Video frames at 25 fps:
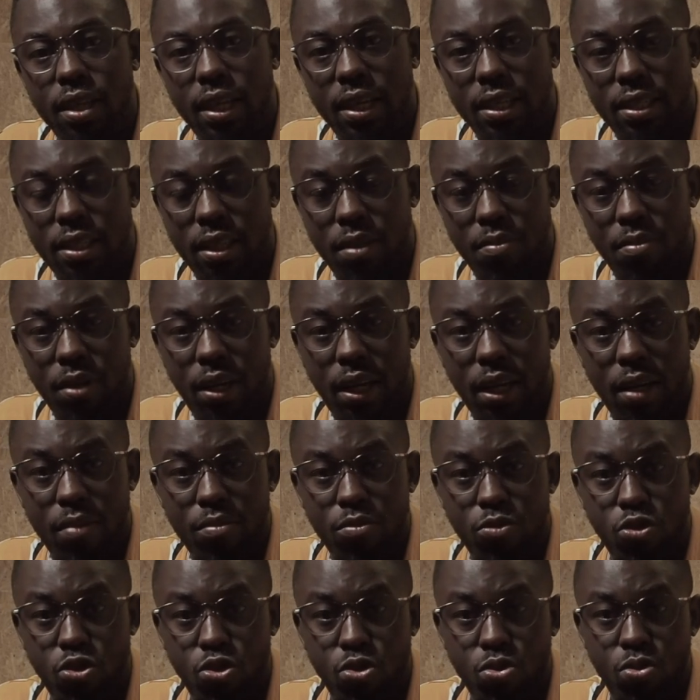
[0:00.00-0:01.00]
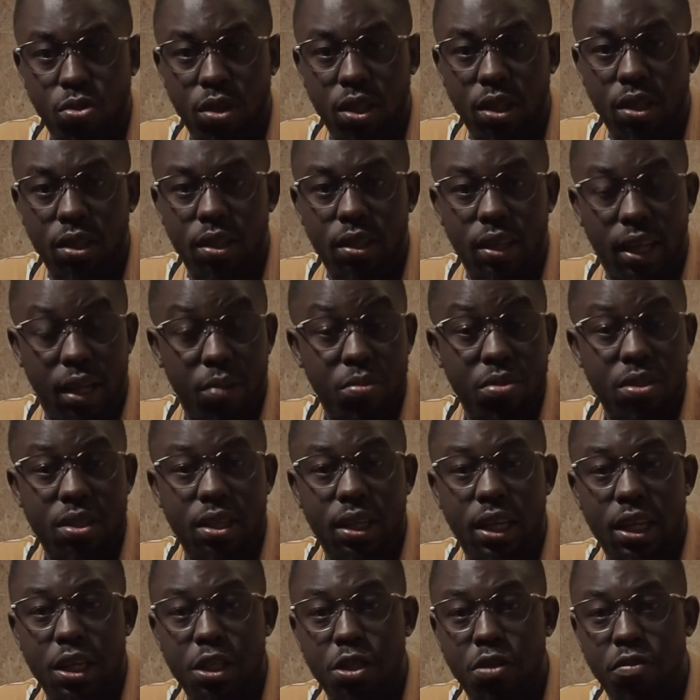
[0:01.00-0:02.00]
as they become due. And that was the
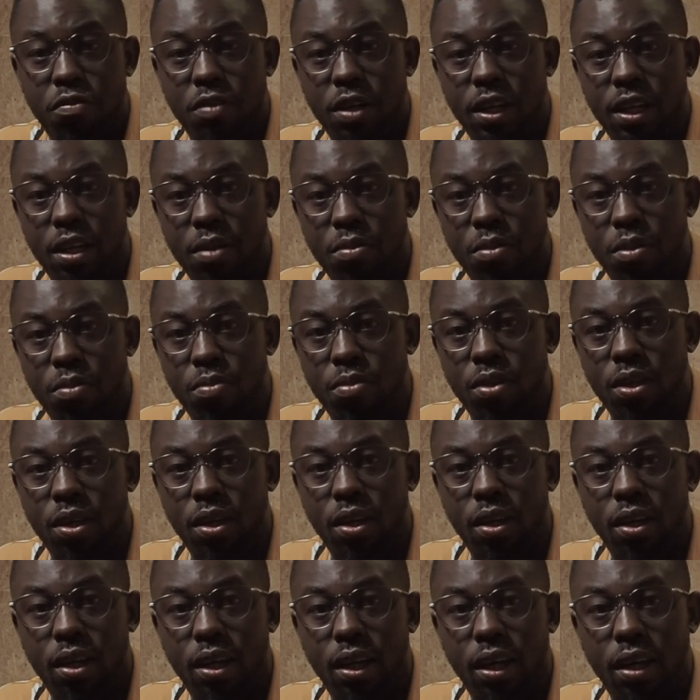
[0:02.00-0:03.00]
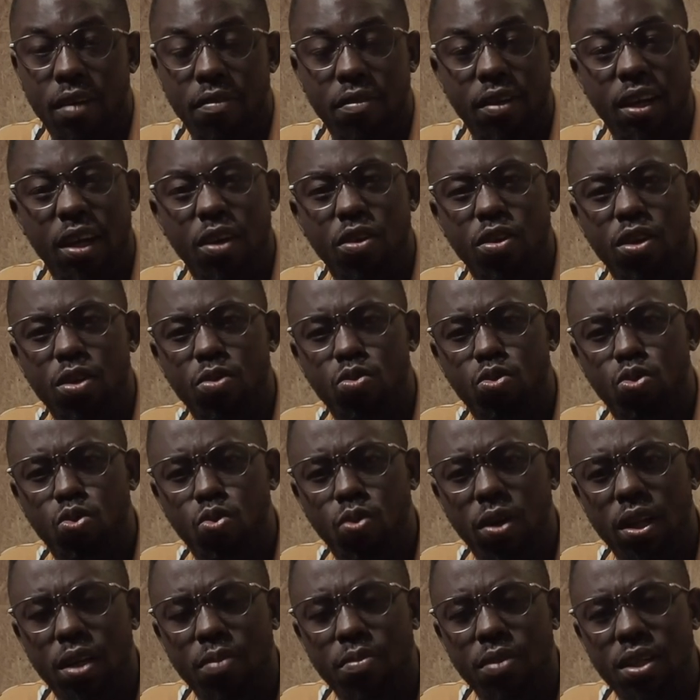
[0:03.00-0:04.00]
case of Air Namibia. Even according to
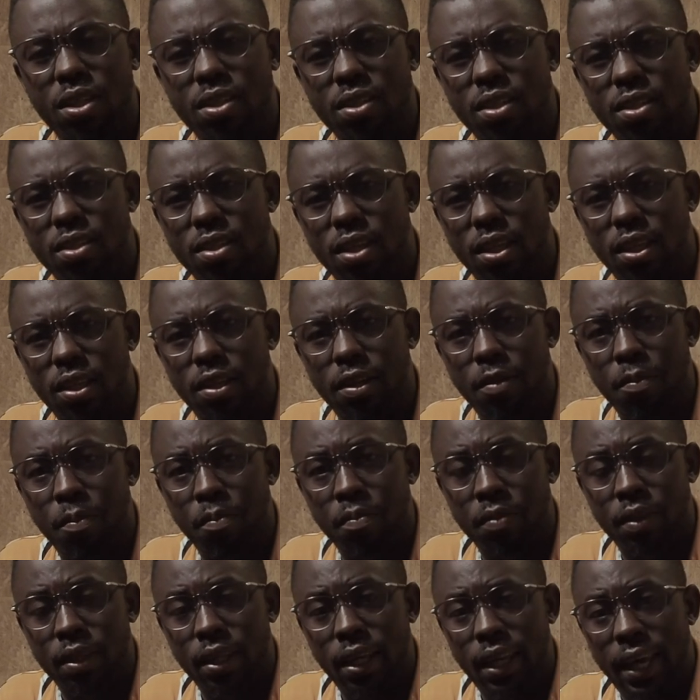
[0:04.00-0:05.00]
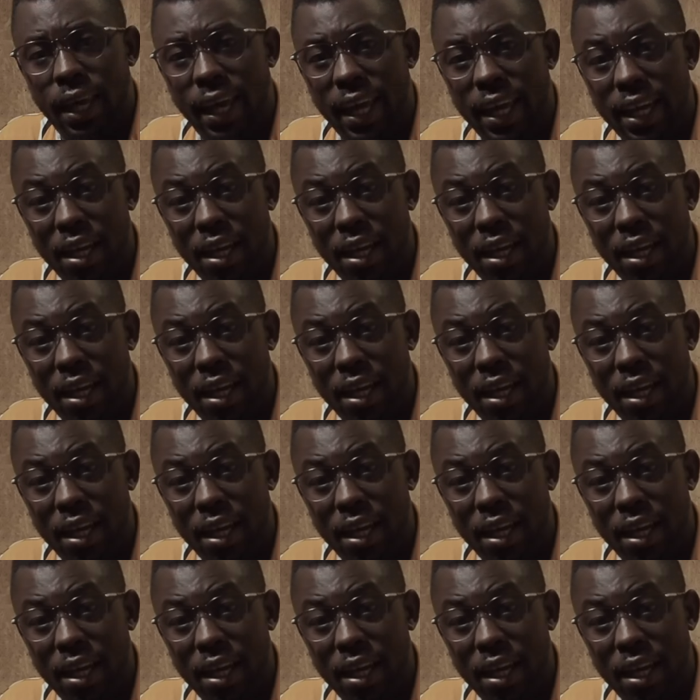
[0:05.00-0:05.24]
what the minister said, Air